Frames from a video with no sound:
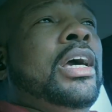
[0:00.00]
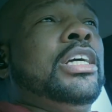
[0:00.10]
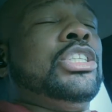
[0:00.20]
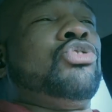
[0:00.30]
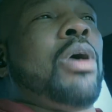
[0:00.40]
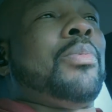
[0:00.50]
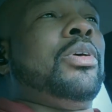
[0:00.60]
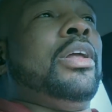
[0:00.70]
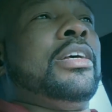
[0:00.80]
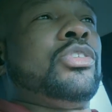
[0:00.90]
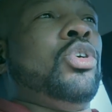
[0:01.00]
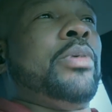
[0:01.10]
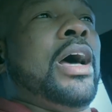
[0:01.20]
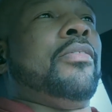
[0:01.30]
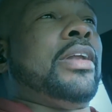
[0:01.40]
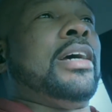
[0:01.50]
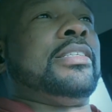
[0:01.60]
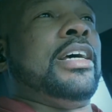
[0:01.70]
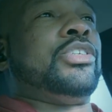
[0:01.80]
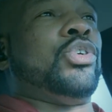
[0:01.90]
He just dropped it in and told him to have a nice
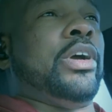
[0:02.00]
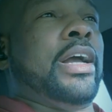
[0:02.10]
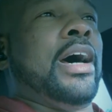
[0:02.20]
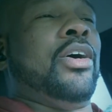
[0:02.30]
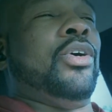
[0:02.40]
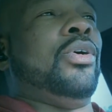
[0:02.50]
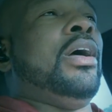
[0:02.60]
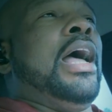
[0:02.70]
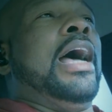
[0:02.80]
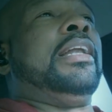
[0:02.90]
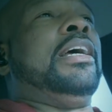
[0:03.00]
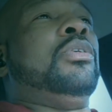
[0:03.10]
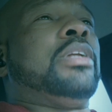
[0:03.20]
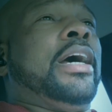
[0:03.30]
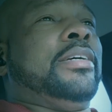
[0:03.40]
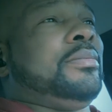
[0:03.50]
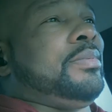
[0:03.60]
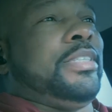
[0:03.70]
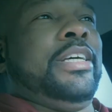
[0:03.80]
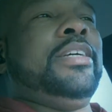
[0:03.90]
day, sir, and got on. And then he was like,
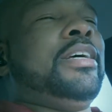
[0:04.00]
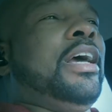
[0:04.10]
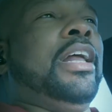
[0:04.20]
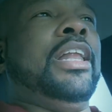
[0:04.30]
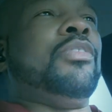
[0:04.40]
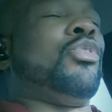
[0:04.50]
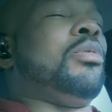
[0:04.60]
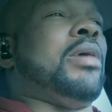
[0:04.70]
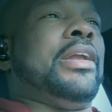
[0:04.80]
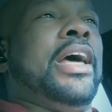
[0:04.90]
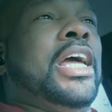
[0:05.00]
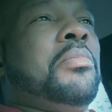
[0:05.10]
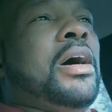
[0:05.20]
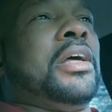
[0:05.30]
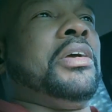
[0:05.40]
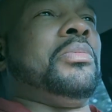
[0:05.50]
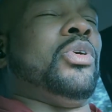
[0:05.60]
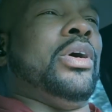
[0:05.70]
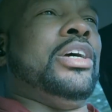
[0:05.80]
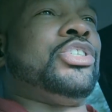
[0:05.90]
see, he didn't even run my name. I didn't give him
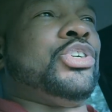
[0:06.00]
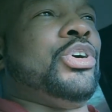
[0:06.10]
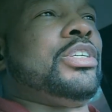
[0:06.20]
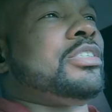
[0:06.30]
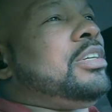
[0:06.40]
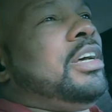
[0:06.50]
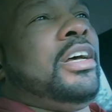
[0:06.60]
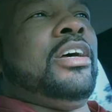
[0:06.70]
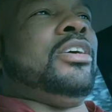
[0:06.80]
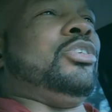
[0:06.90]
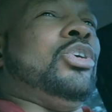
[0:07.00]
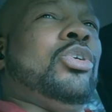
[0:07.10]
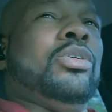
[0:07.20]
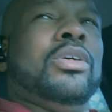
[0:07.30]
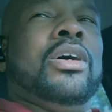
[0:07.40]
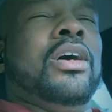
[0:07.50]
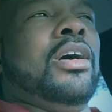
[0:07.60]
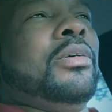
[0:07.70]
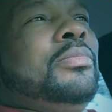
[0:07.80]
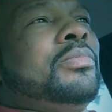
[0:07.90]
no insurance. You
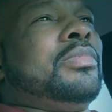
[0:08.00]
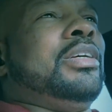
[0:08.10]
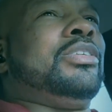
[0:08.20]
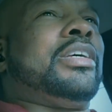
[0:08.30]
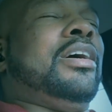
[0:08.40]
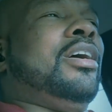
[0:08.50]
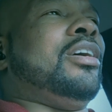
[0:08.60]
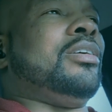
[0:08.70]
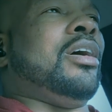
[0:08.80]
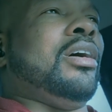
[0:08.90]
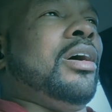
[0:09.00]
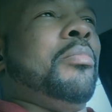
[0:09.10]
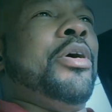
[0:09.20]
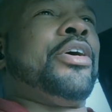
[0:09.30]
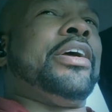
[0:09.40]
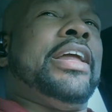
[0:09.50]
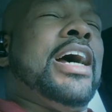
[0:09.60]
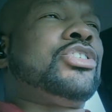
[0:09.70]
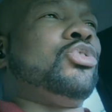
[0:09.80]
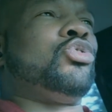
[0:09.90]
know, he say American
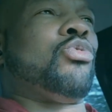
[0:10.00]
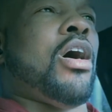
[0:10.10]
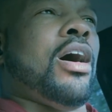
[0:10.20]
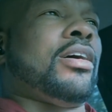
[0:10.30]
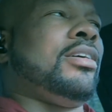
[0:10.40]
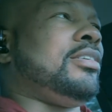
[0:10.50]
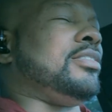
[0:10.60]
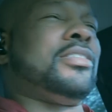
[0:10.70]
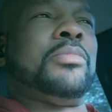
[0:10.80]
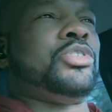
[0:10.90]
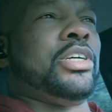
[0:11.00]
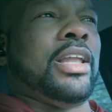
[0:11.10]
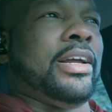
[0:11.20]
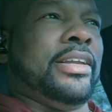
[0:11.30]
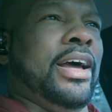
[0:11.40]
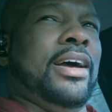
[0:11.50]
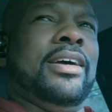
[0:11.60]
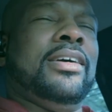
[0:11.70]
Nationals rock, some shit like that.